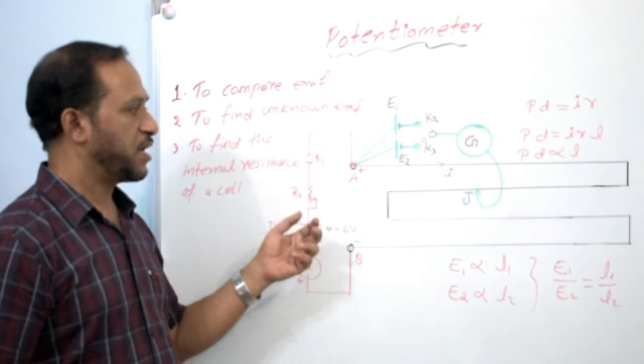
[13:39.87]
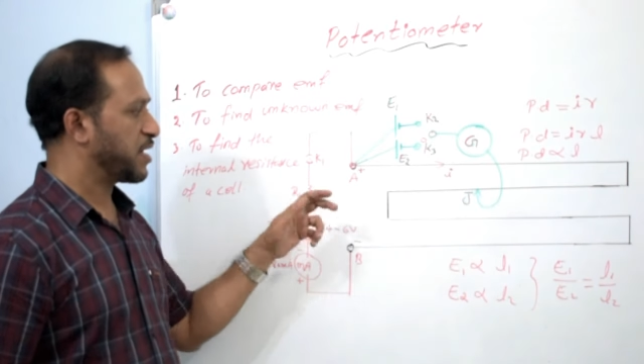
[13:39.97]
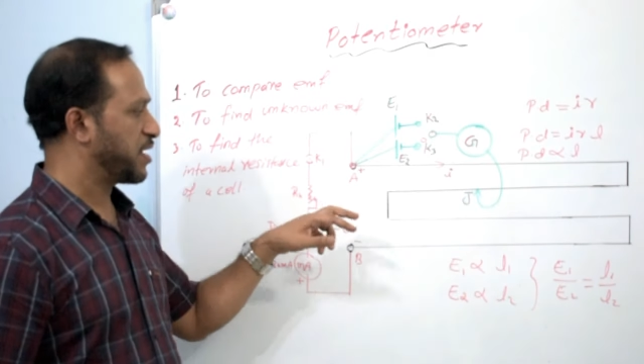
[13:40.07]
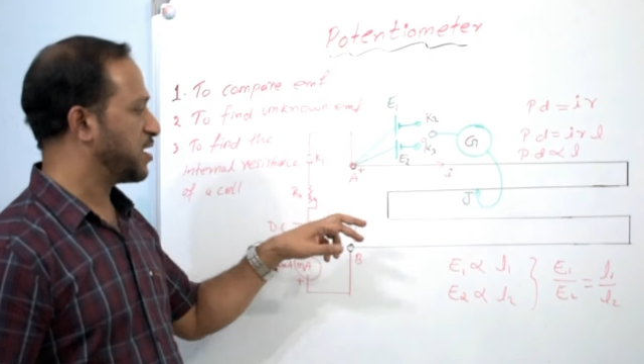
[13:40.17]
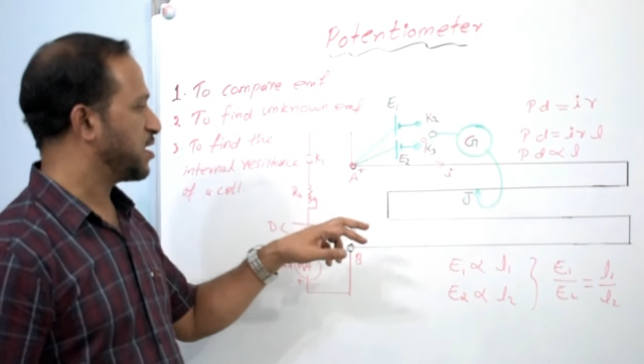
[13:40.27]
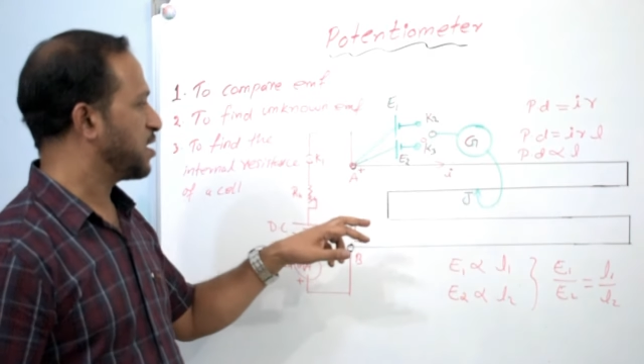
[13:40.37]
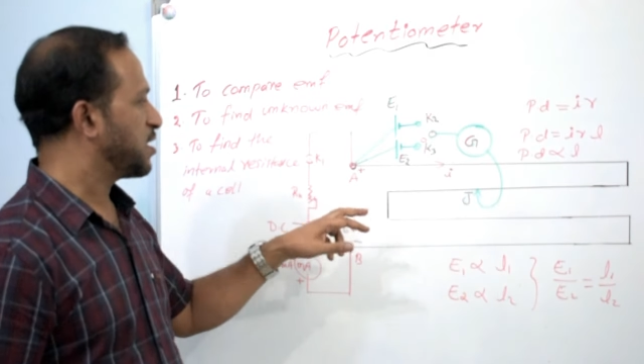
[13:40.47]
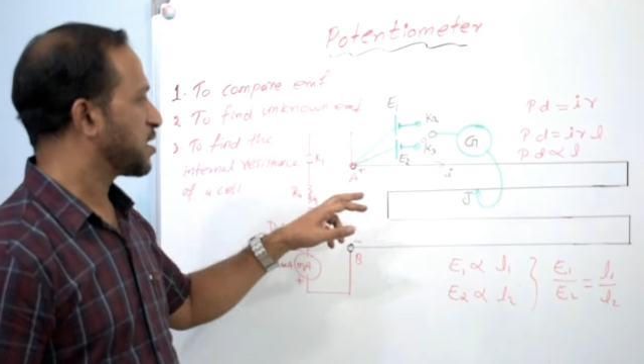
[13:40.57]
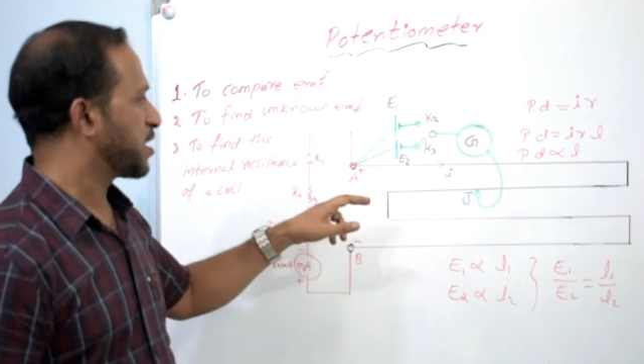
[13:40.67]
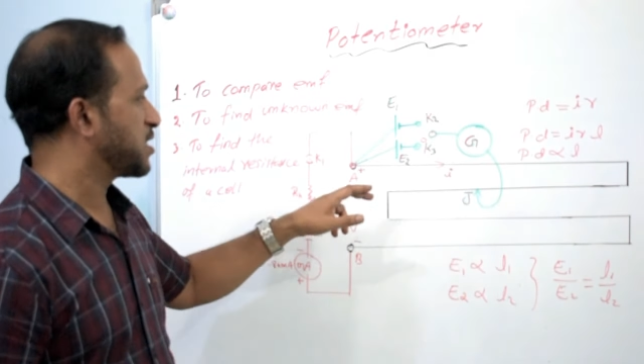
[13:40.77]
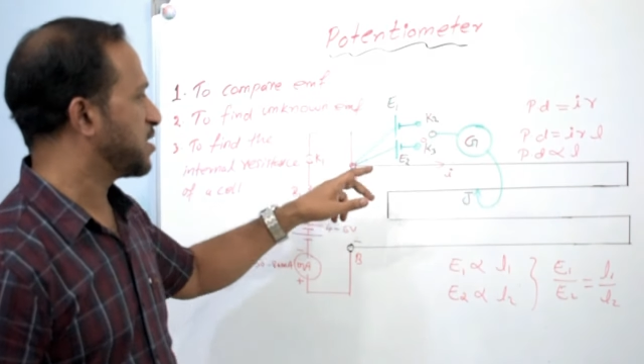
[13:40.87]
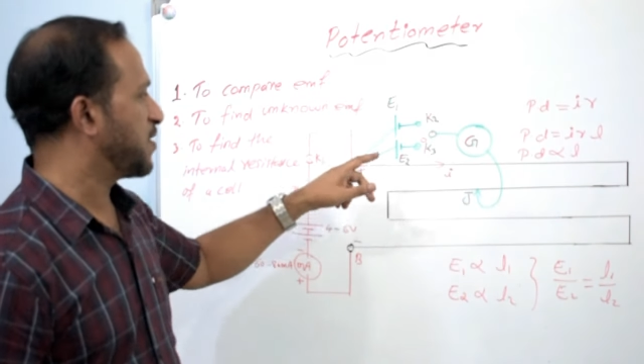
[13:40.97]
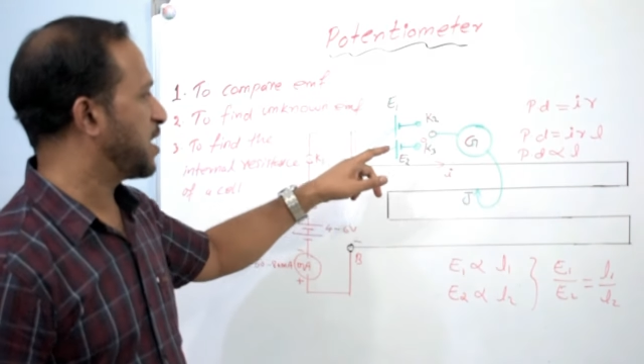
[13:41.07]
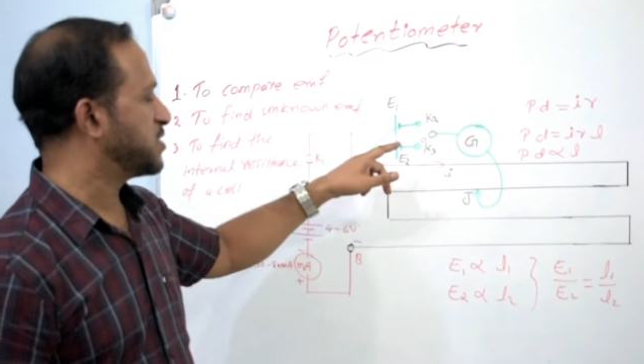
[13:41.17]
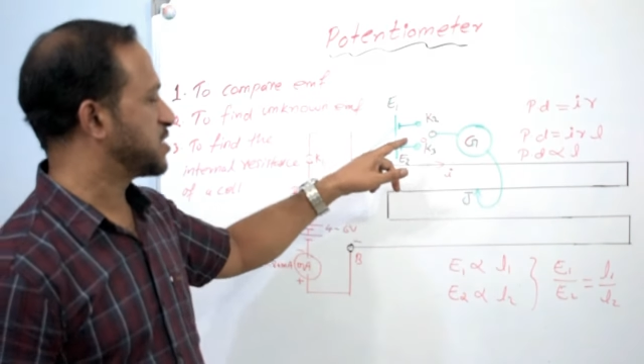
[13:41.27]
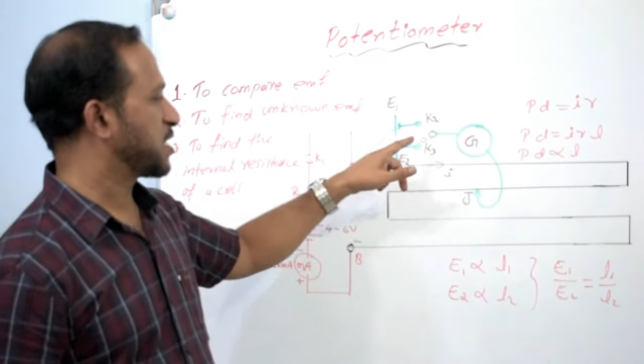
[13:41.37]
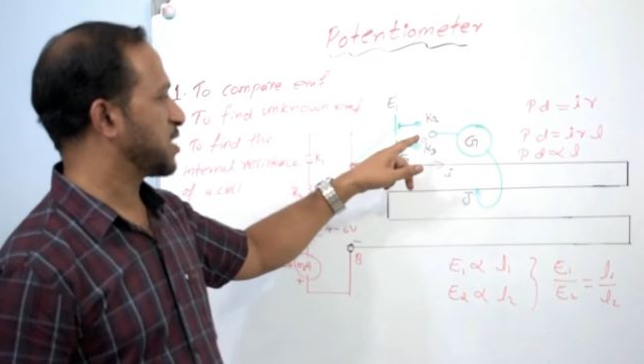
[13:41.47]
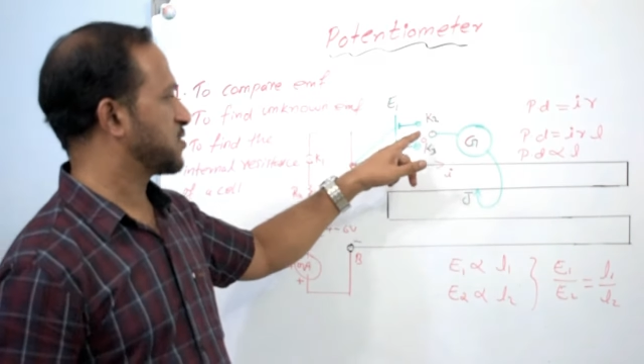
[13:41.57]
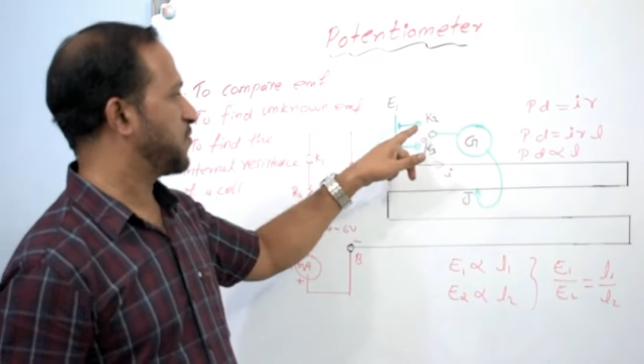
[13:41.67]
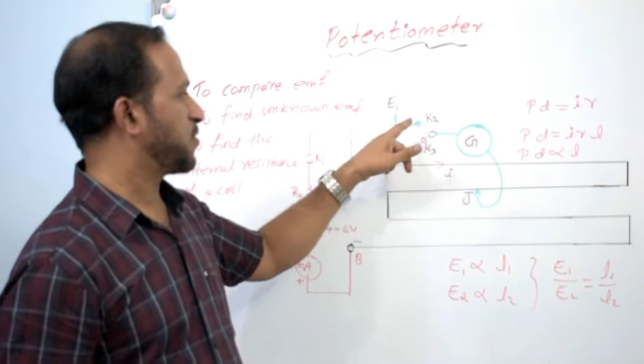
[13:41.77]
again get the balancing
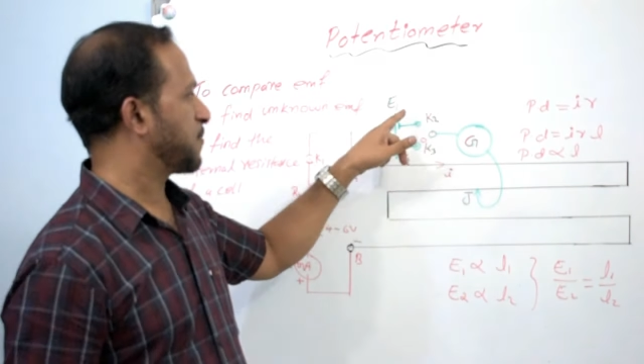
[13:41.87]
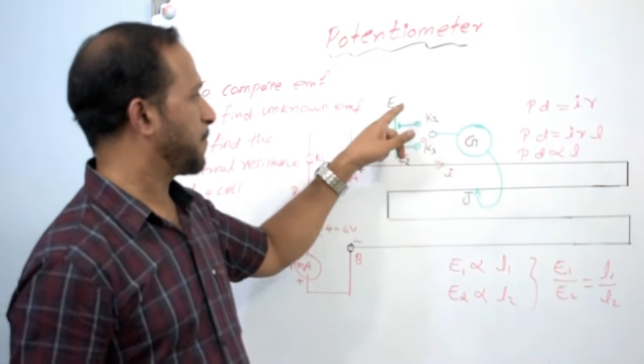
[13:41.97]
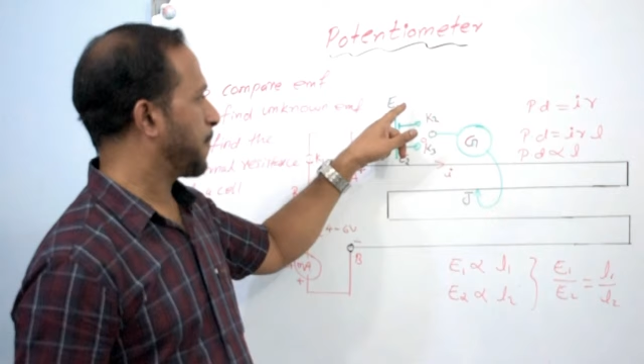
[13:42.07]
length for